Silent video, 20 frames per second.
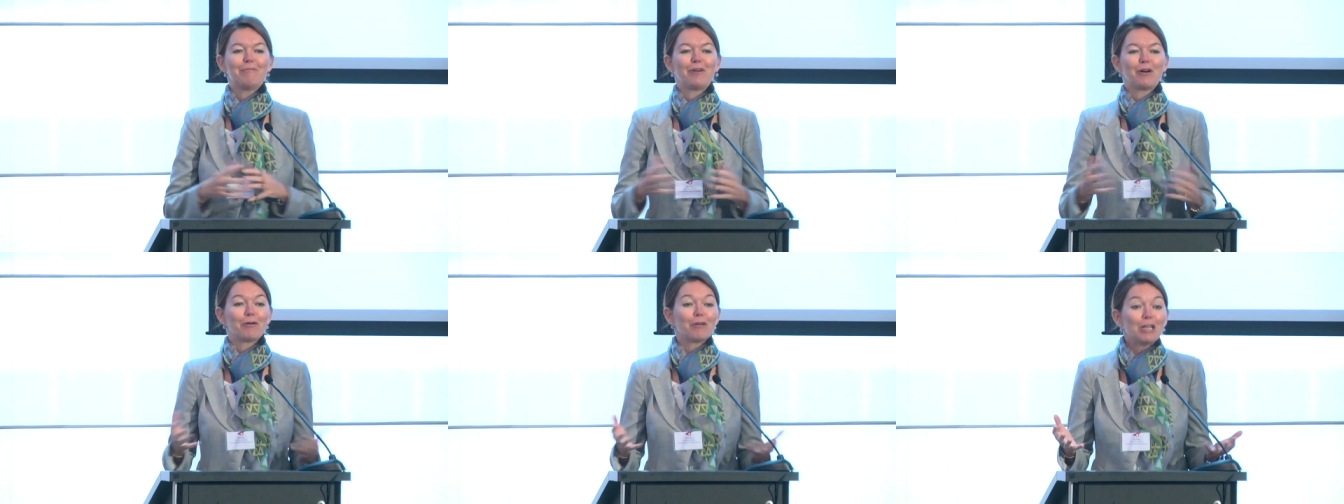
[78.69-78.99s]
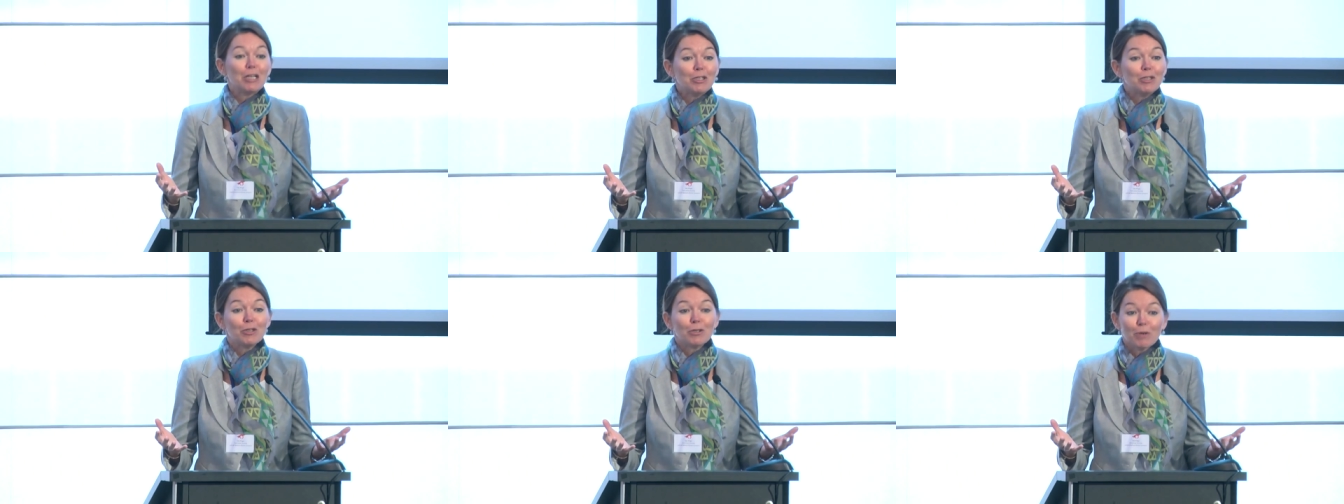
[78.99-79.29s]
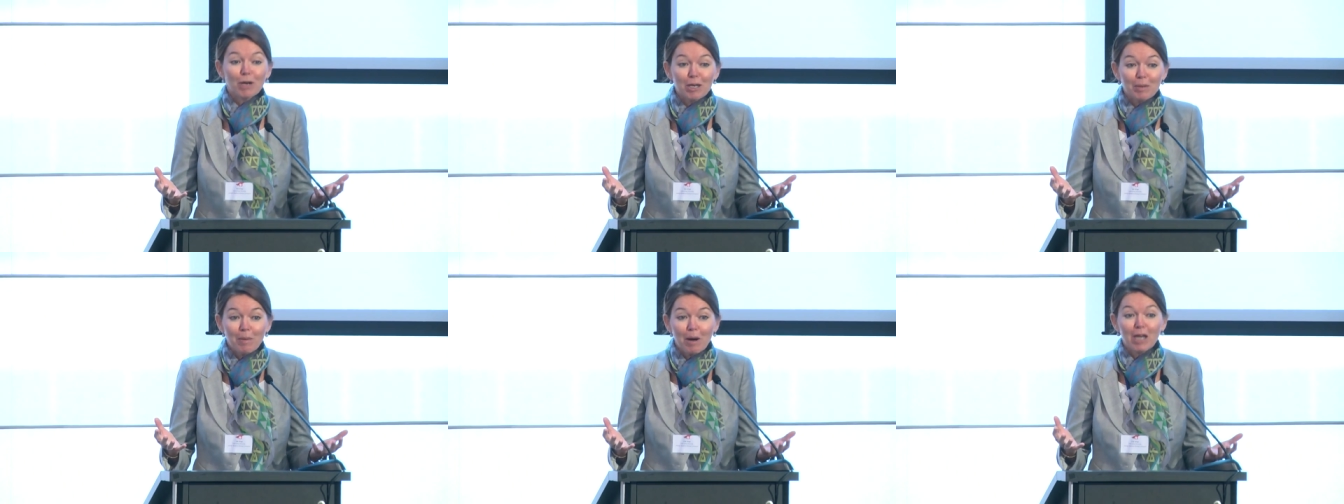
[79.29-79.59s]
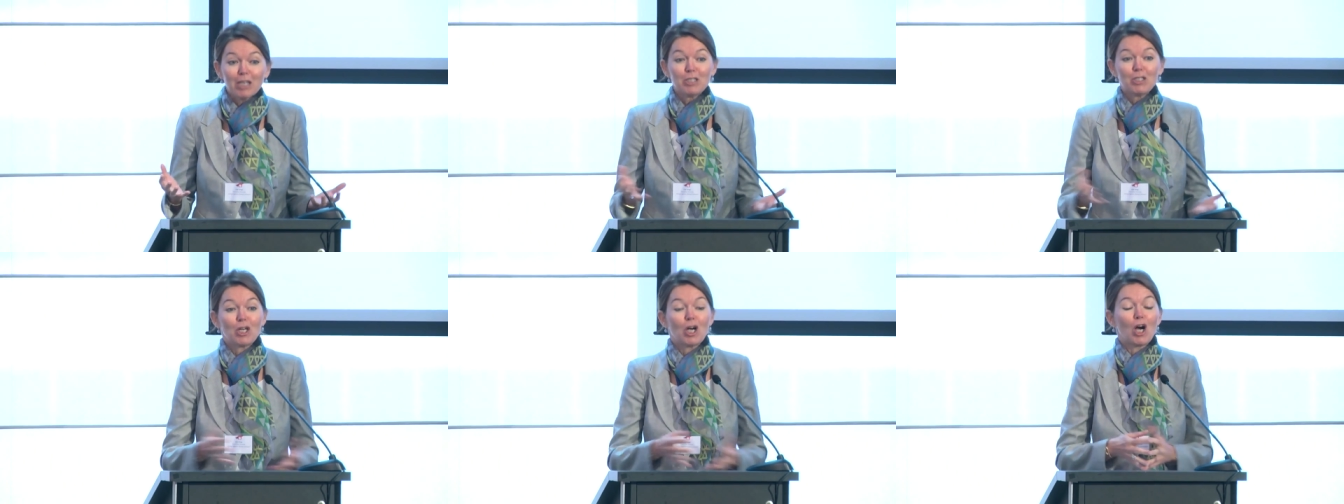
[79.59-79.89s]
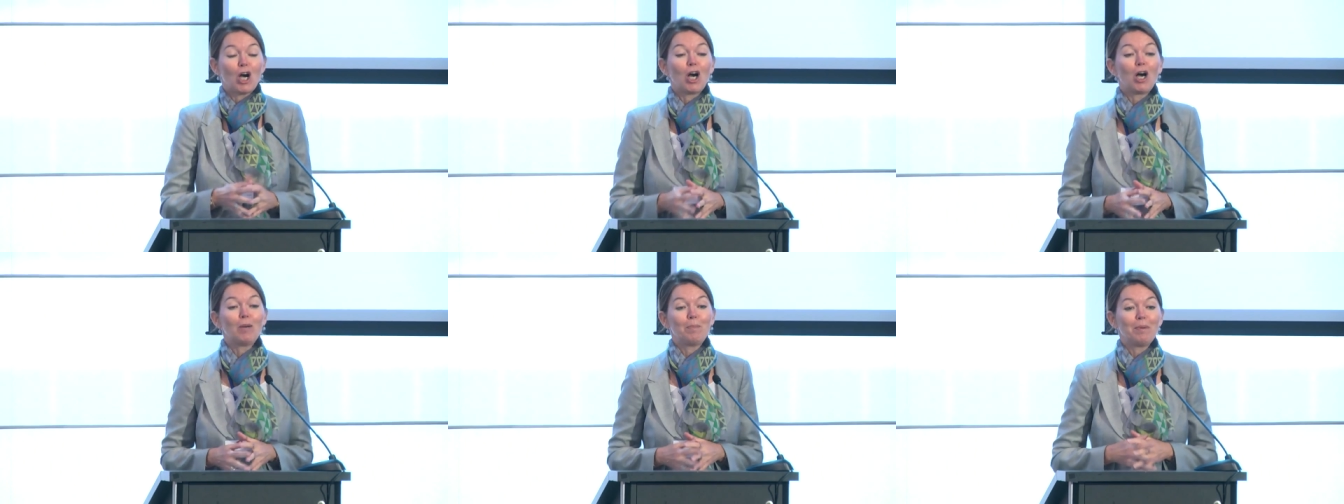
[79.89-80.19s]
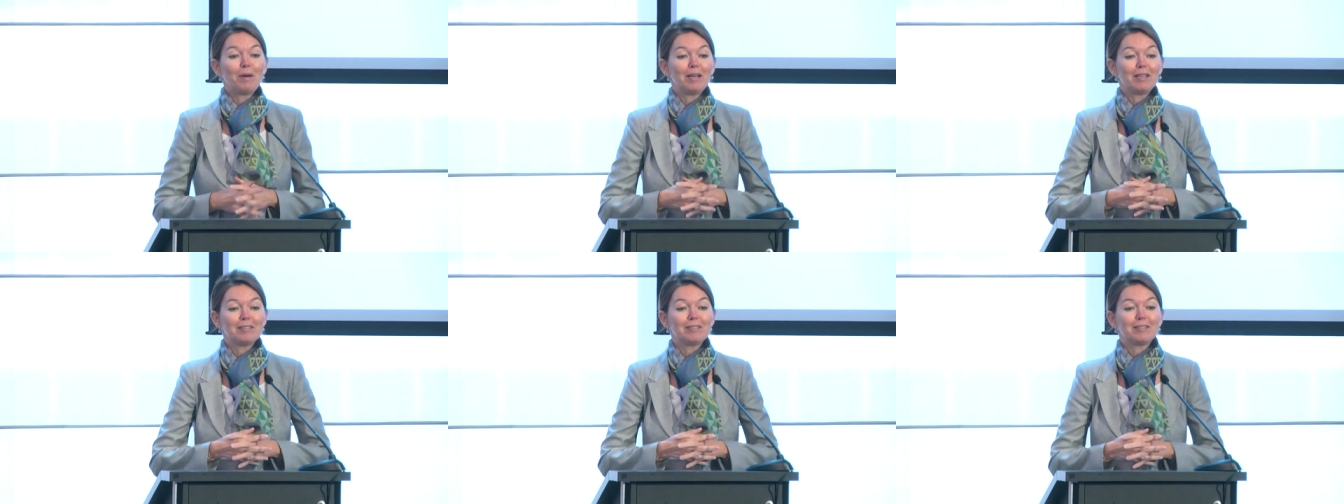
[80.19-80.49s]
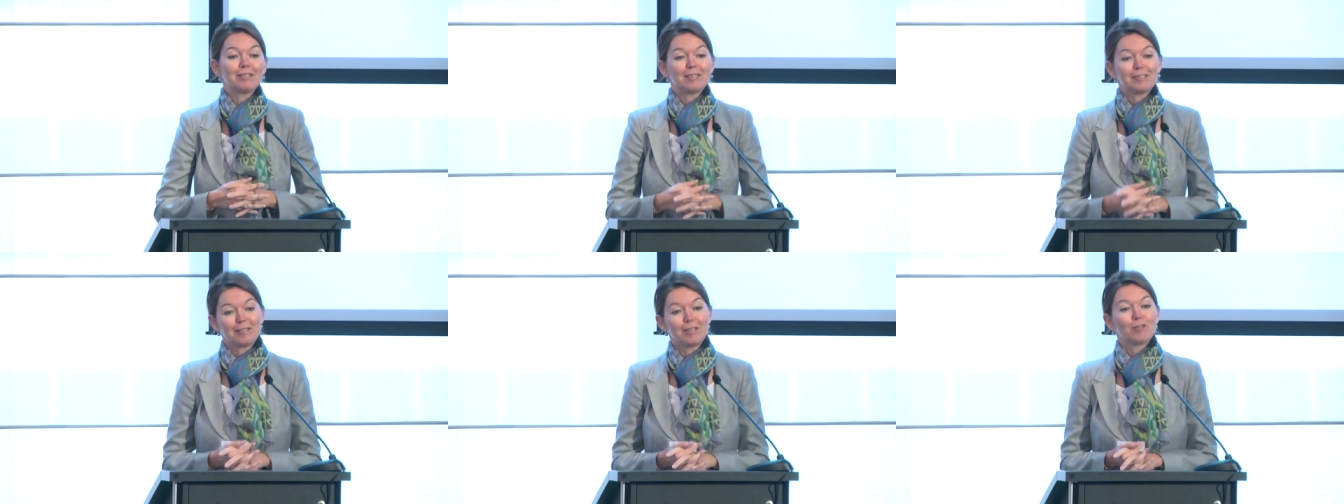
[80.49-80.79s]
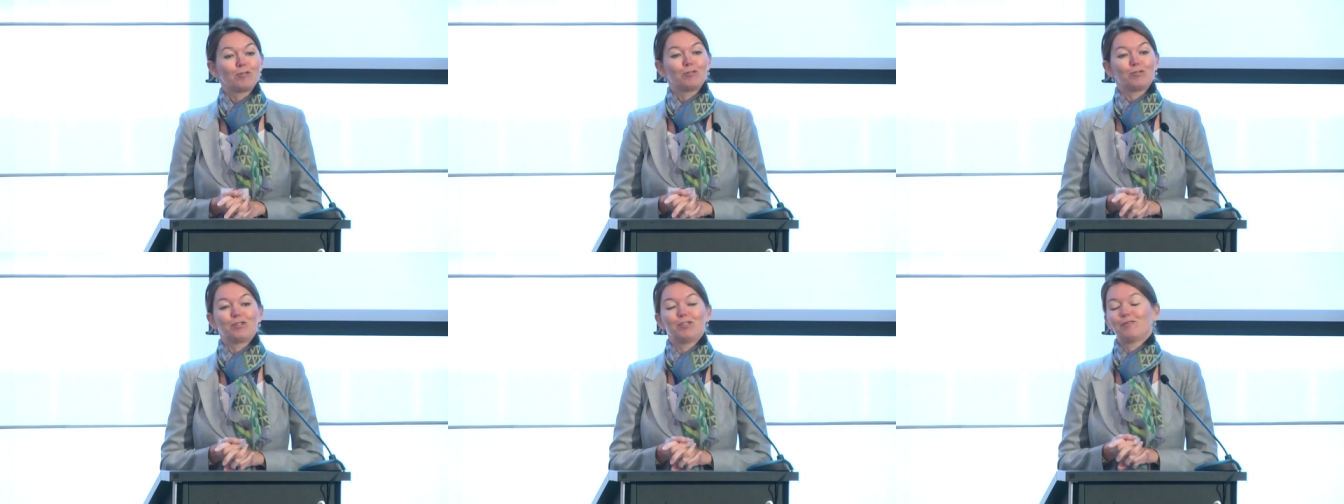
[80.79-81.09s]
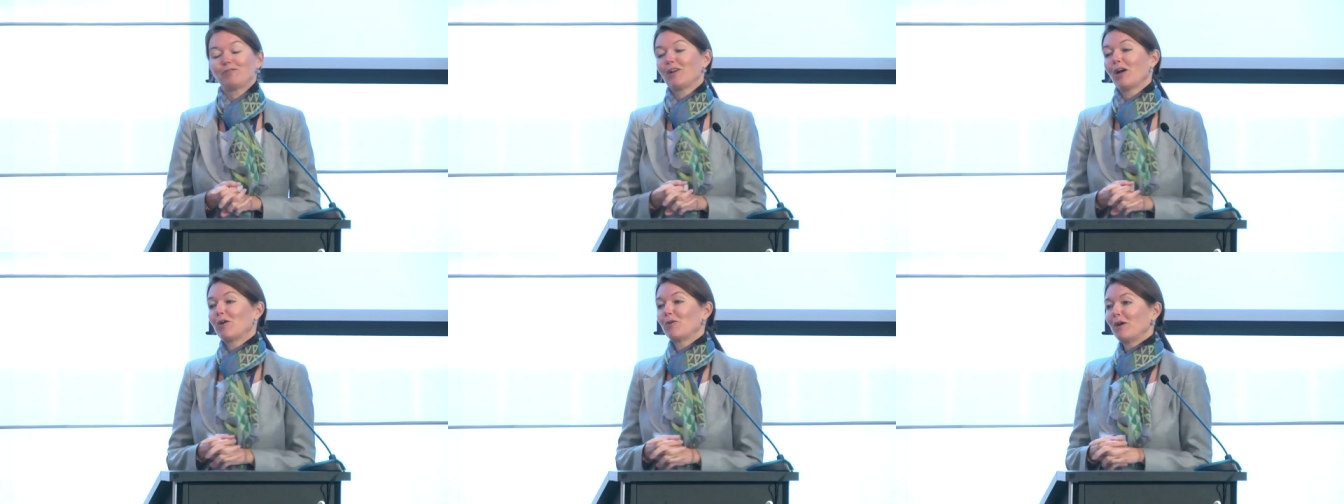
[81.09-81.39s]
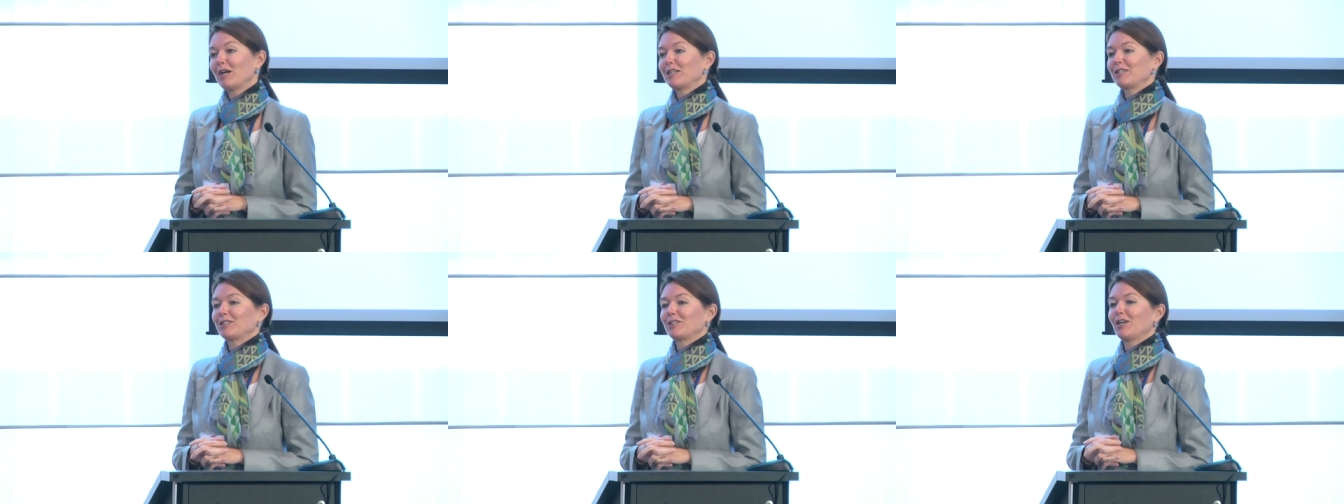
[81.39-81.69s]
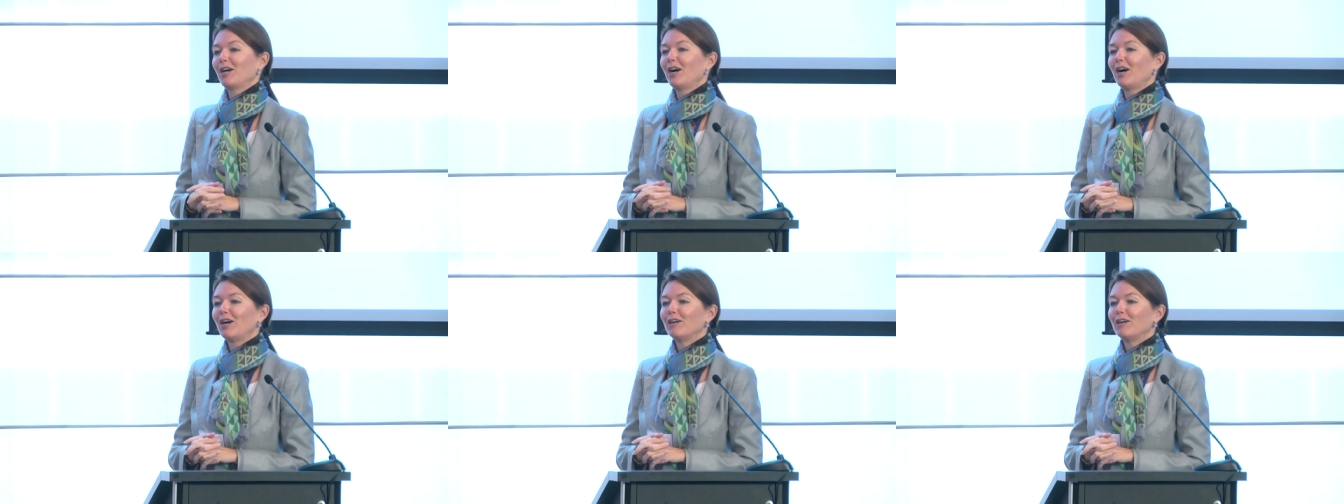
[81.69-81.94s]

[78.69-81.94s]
very new in my job as executive director